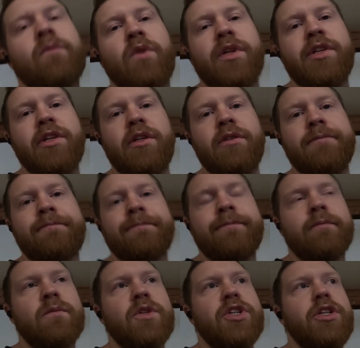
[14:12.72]
until
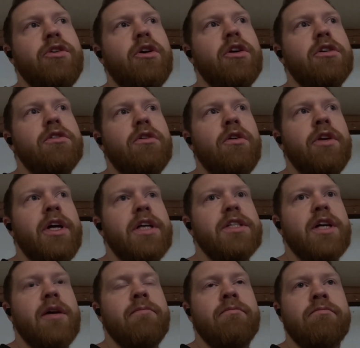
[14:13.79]
see you all next
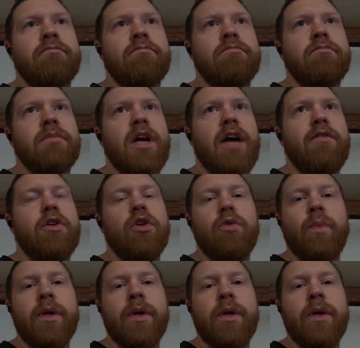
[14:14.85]
time. Have a good